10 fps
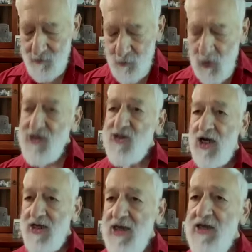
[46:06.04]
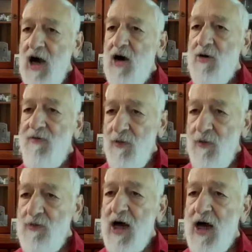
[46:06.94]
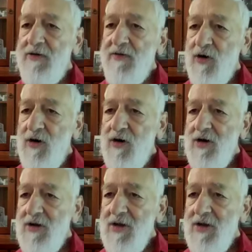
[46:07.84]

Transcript: Once I did go full carnivore,